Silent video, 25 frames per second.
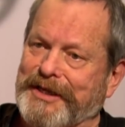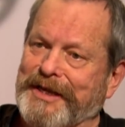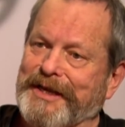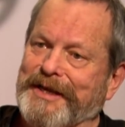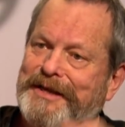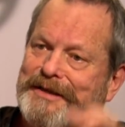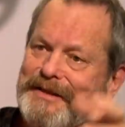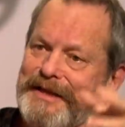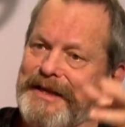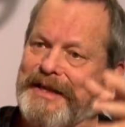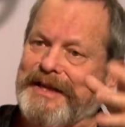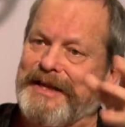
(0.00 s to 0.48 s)

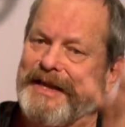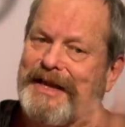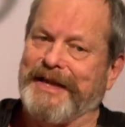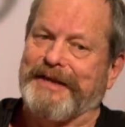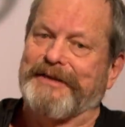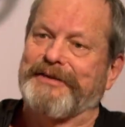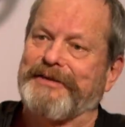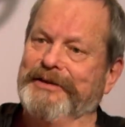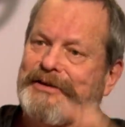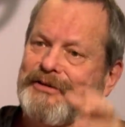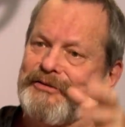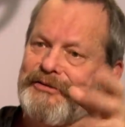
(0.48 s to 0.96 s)
Yes, they
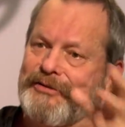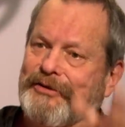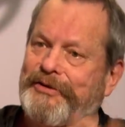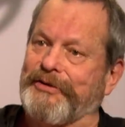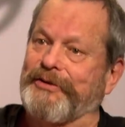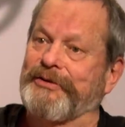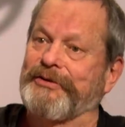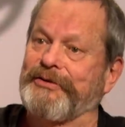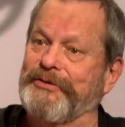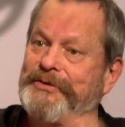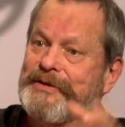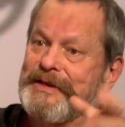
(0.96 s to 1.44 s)
can't right.
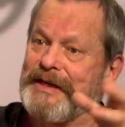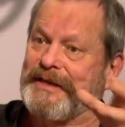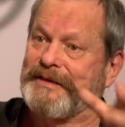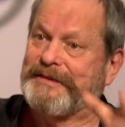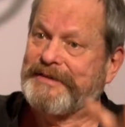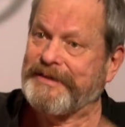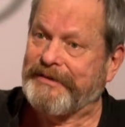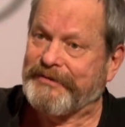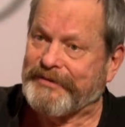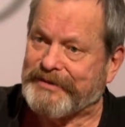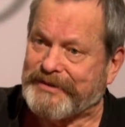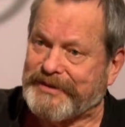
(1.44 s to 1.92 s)
control mm-hmm.
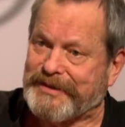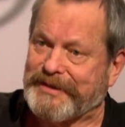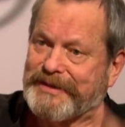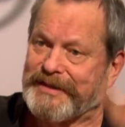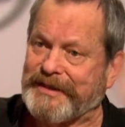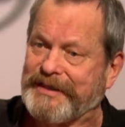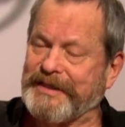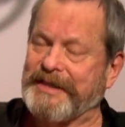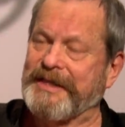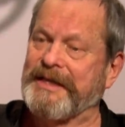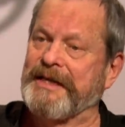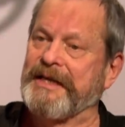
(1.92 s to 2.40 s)

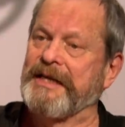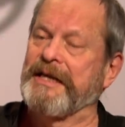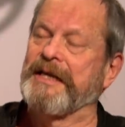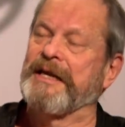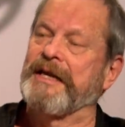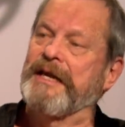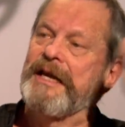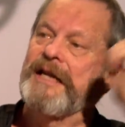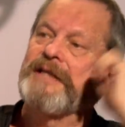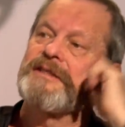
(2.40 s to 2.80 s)
creativity, mm.